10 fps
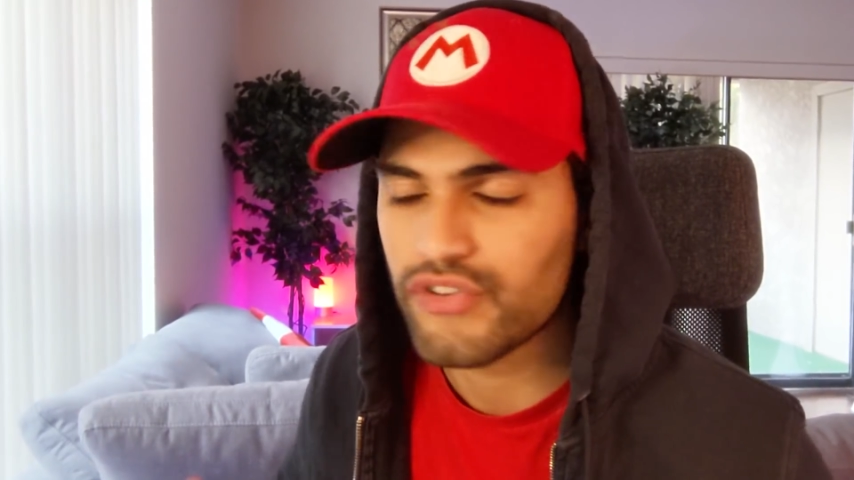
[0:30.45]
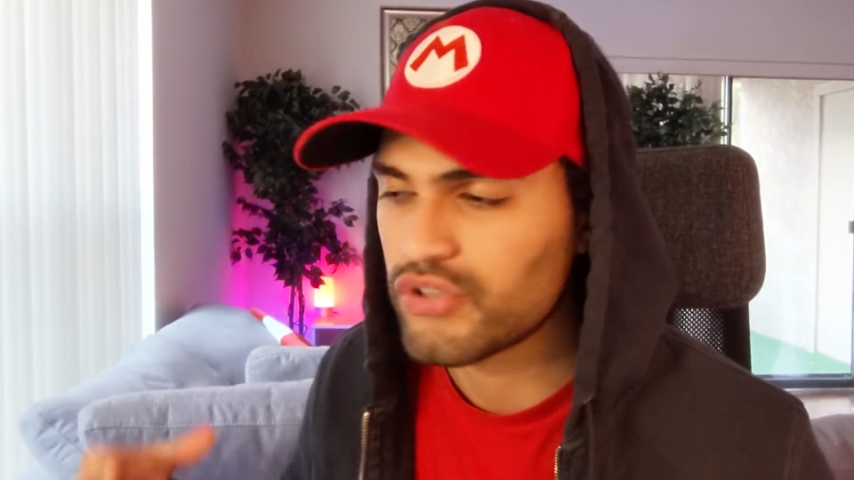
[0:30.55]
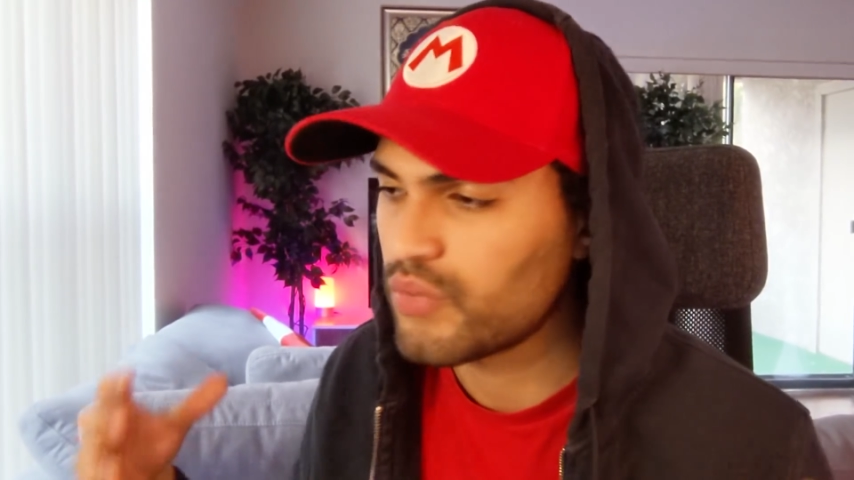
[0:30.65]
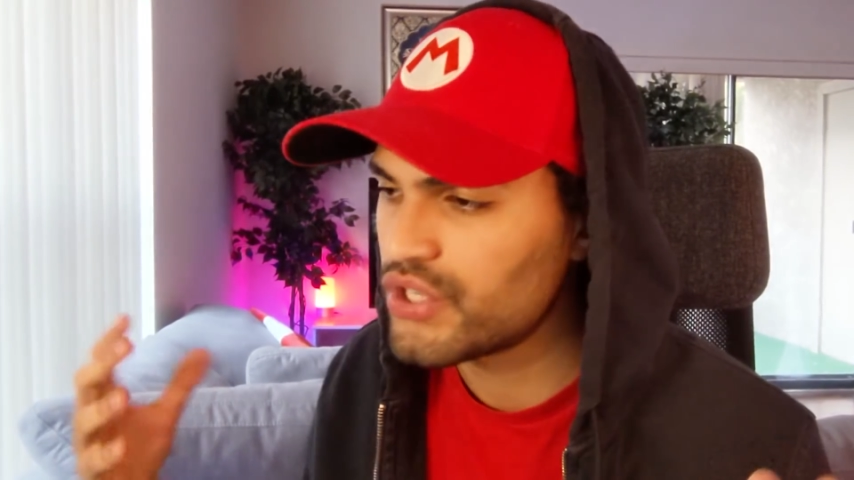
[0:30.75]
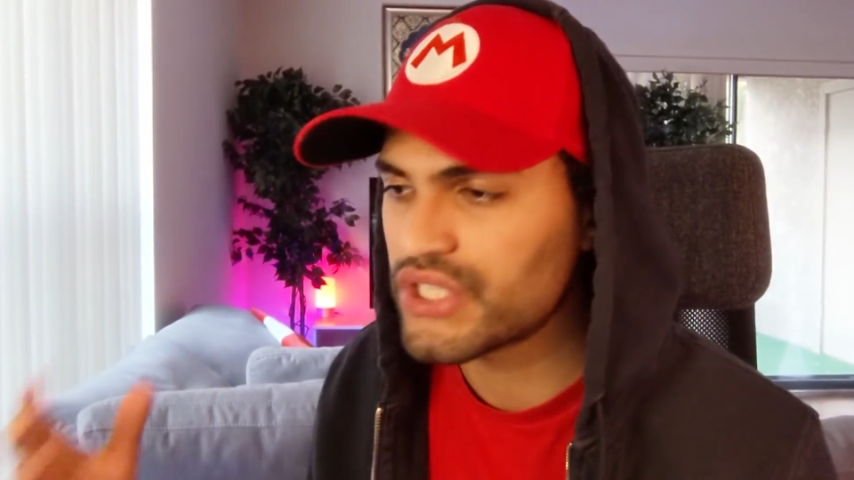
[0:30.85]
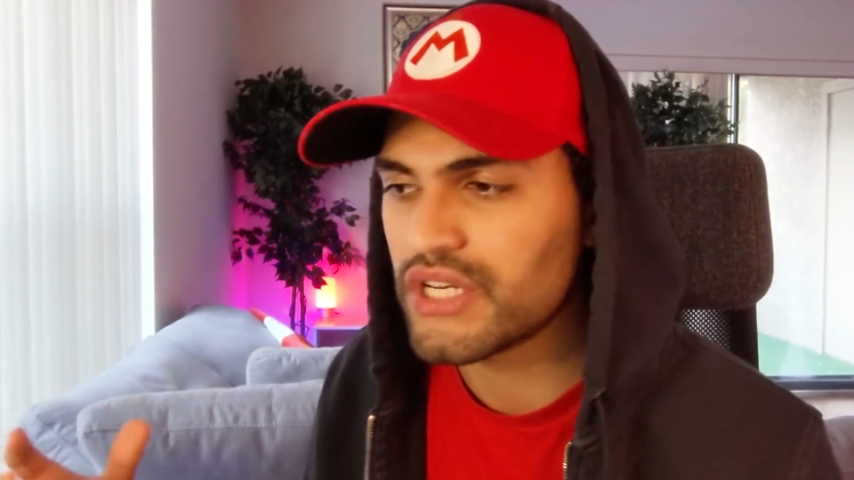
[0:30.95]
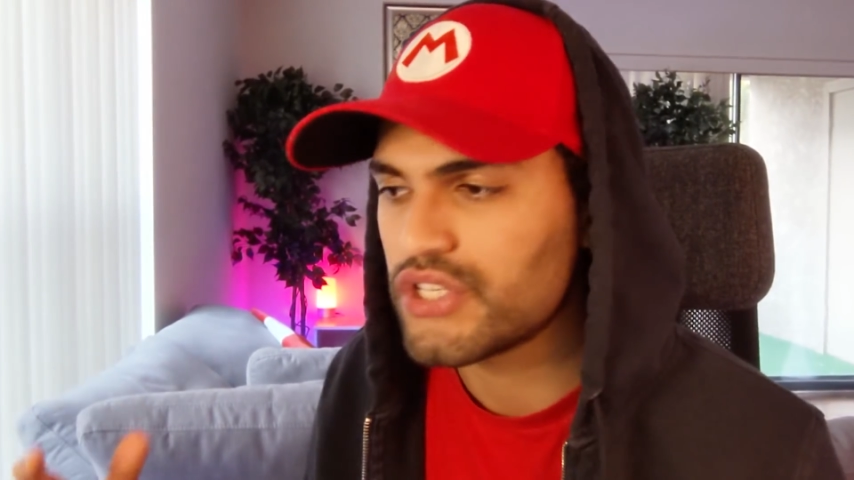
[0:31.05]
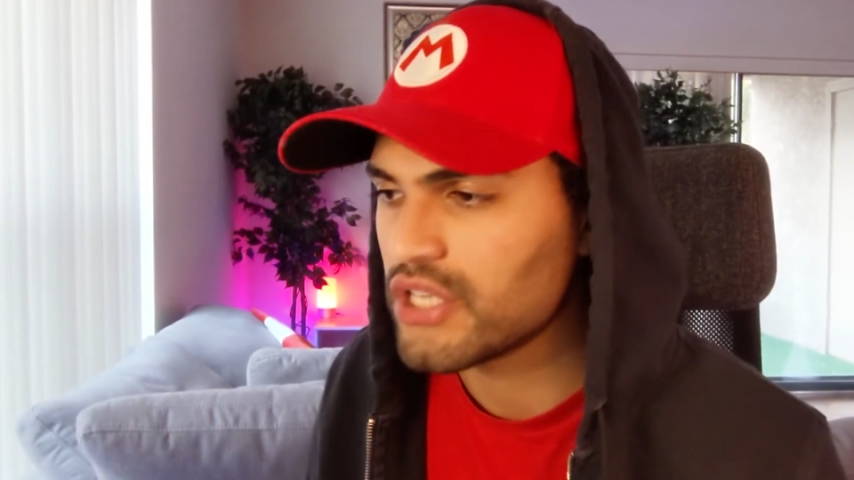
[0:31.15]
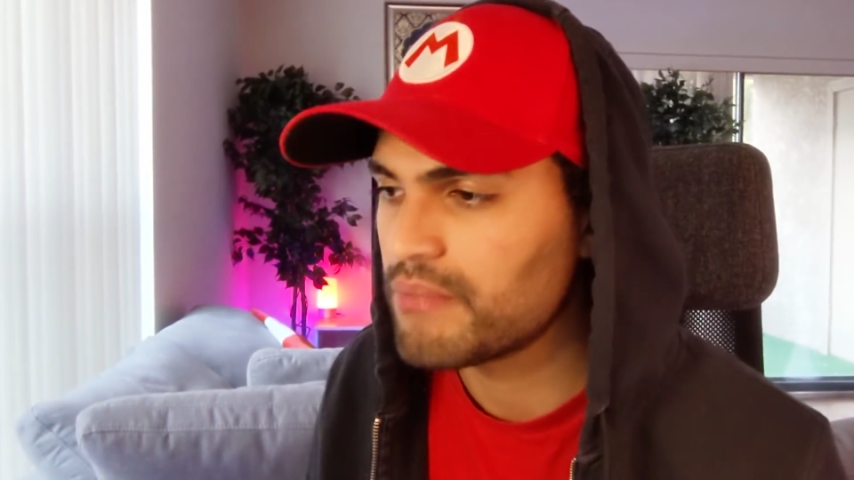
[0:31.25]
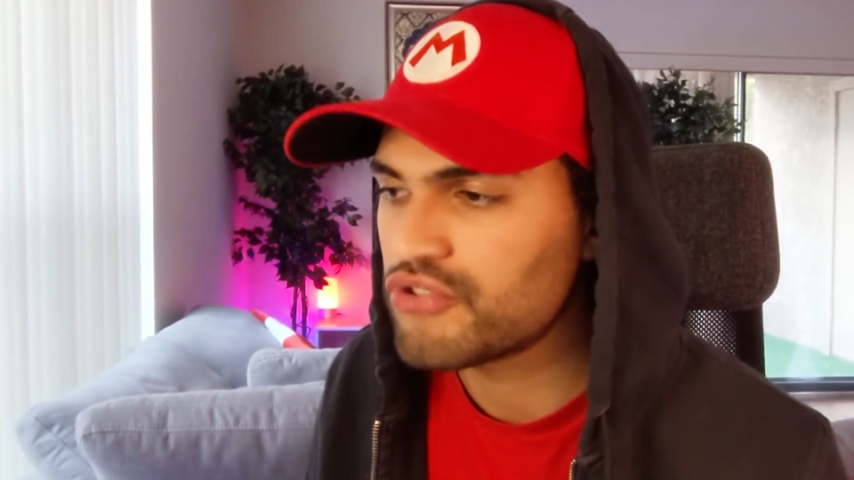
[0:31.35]
so we're just gonna
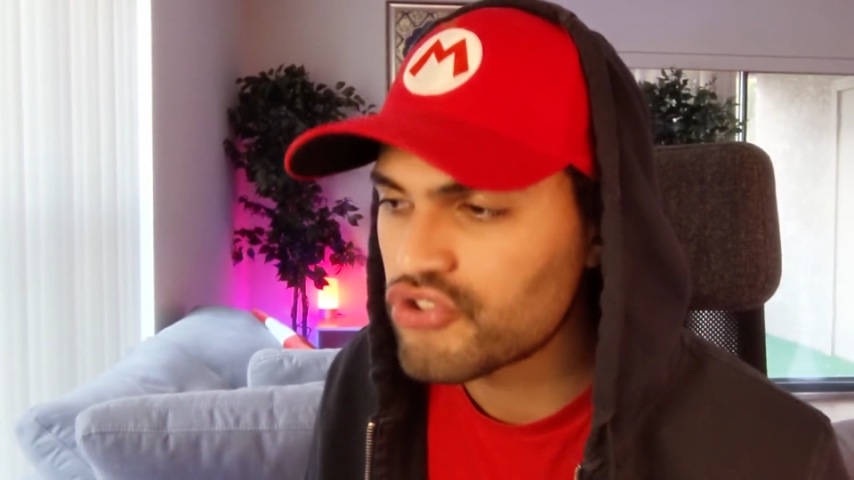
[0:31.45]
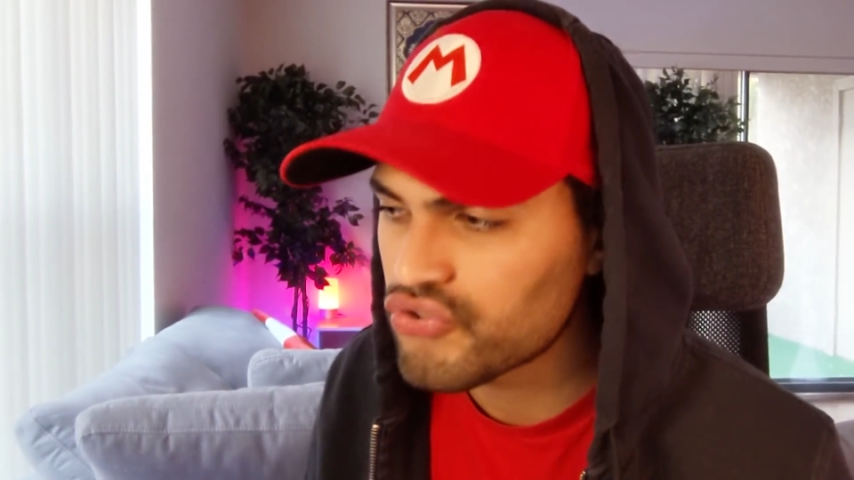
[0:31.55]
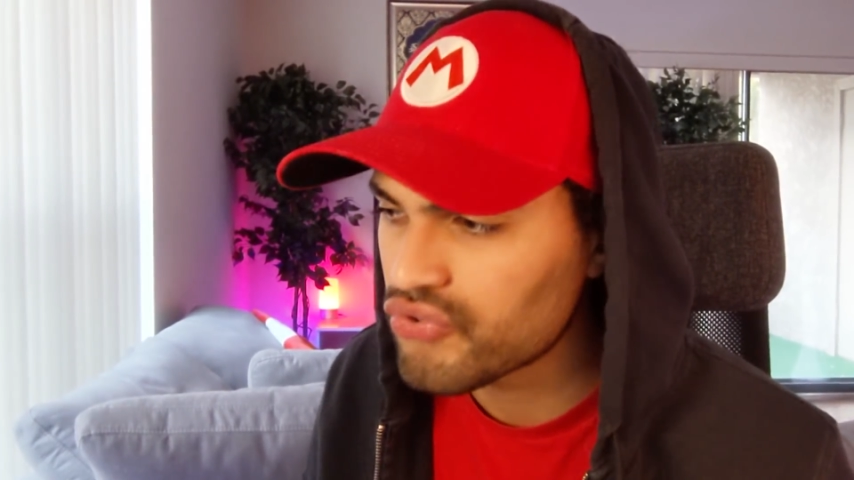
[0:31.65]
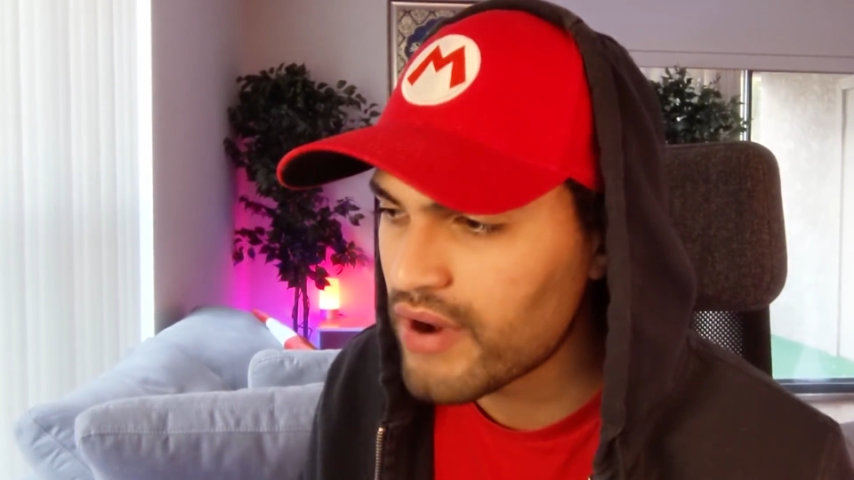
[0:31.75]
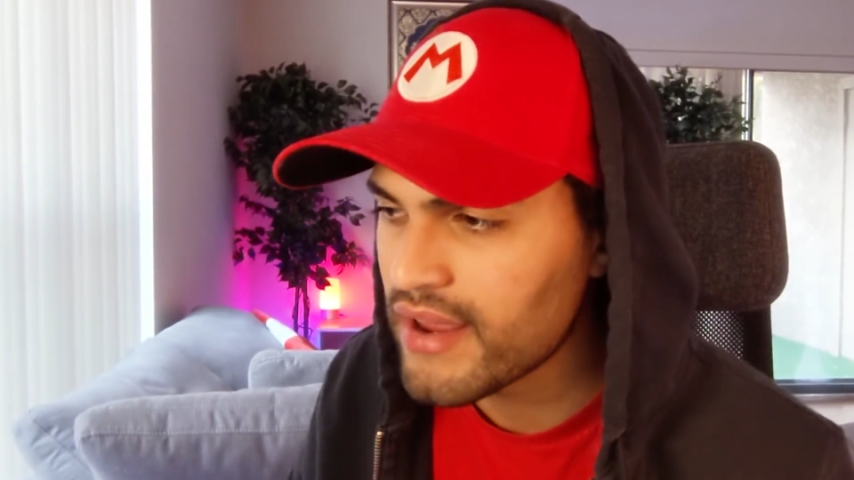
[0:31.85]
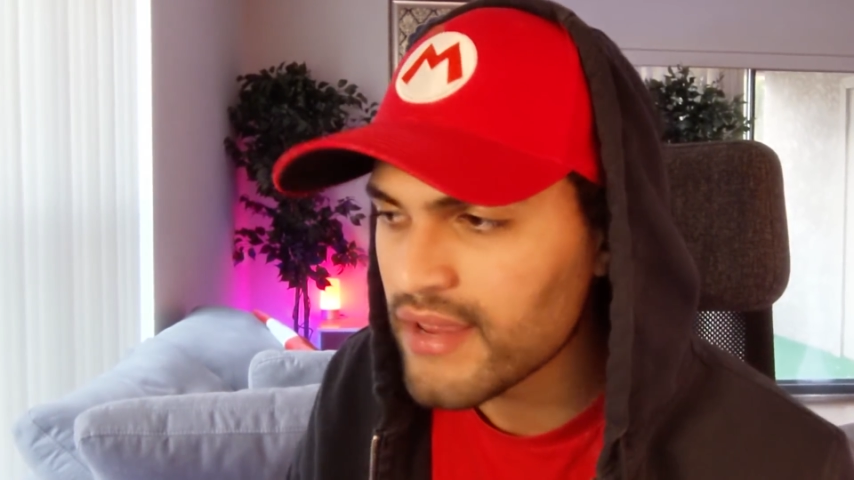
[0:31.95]
jump straight